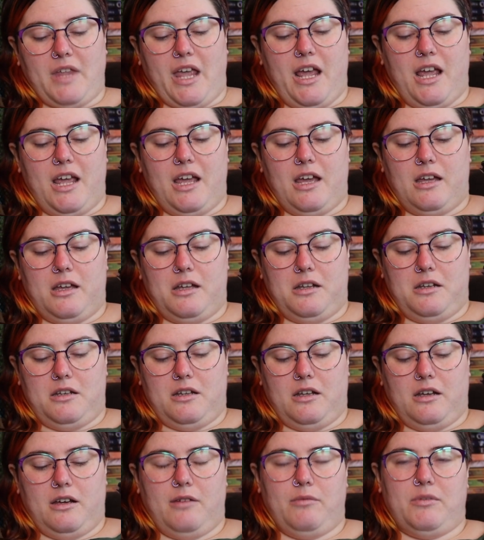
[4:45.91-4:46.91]

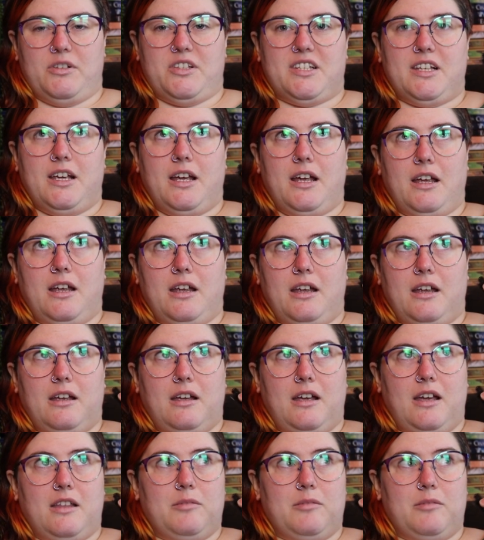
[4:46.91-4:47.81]
And I would say